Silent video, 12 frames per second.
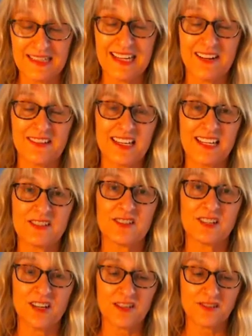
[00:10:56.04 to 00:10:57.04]
now, the ego
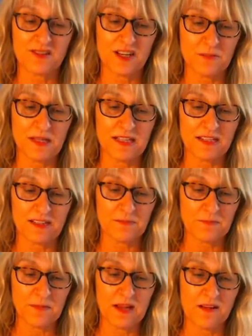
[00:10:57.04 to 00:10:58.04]
can also come in here
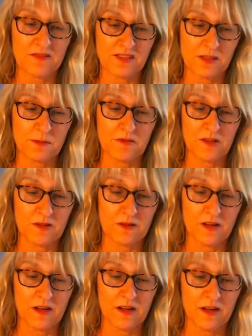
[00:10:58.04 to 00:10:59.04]
for some of you,
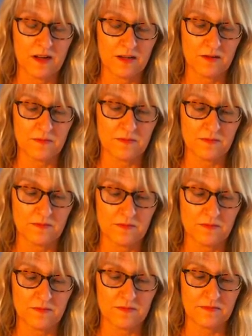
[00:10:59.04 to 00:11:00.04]
um,
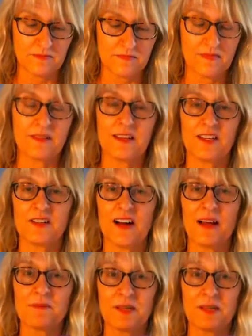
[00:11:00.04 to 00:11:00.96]
you know, I'm